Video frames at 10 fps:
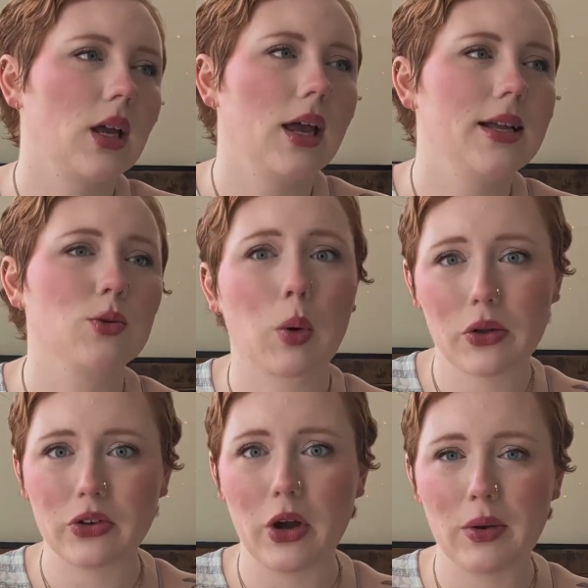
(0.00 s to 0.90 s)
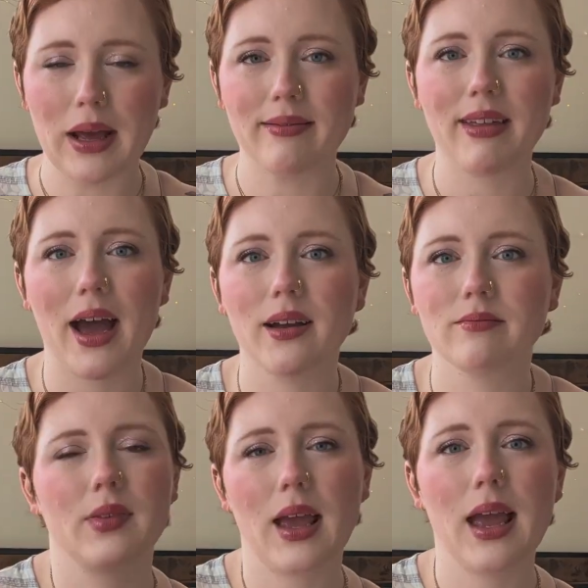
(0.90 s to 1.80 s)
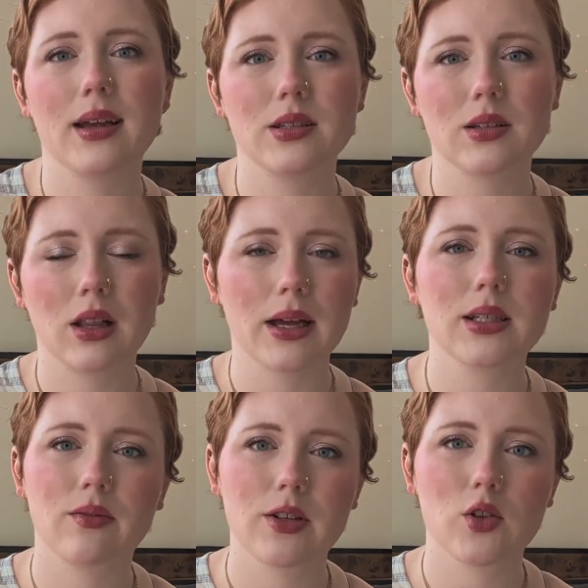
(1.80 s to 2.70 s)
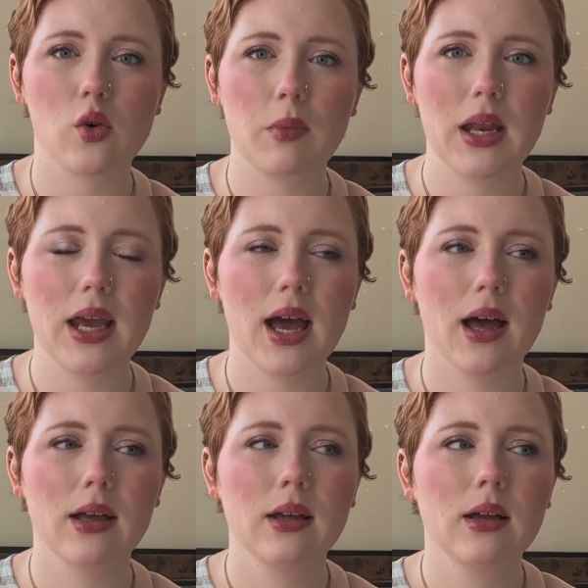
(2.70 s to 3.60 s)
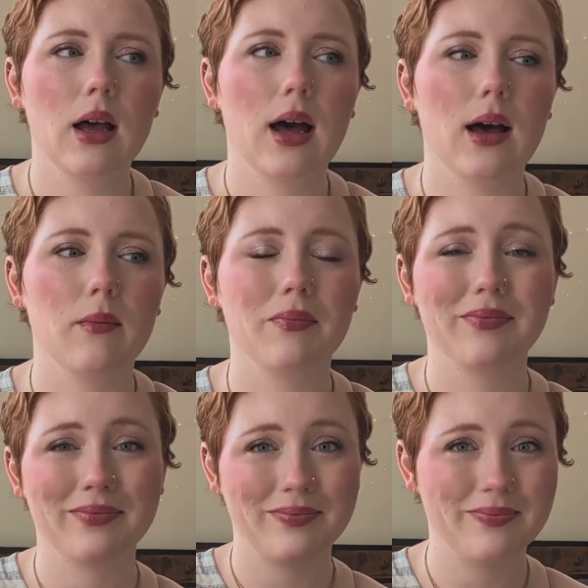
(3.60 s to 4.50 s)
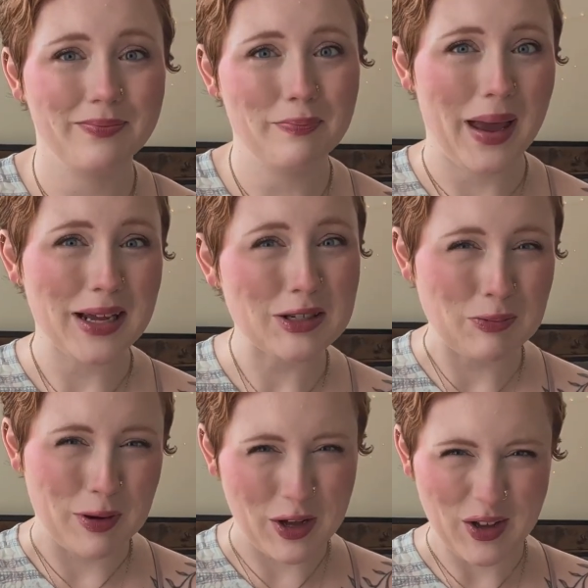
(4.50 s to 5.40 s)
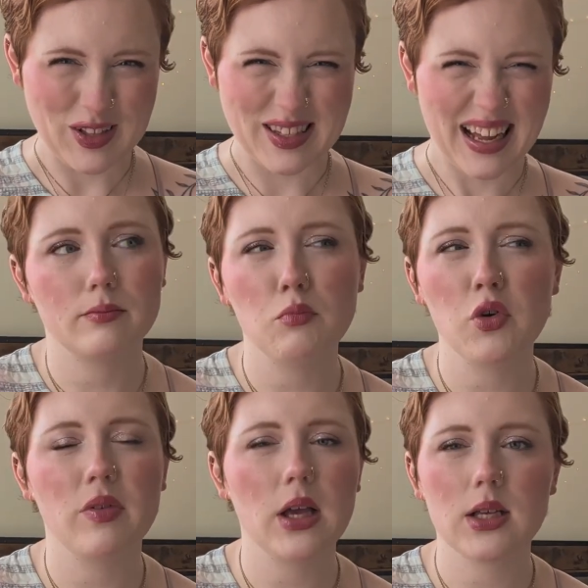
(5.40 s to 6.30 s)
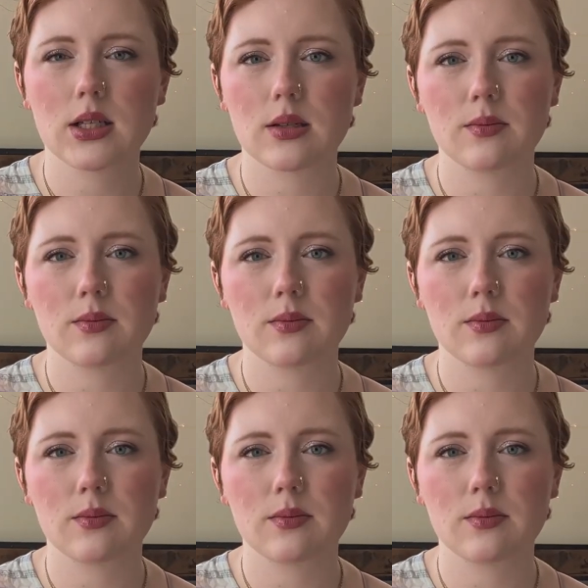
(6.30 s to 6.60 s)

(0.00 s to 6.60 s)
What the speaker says: it's worth noting that, and collecting physical media, banned books, movies,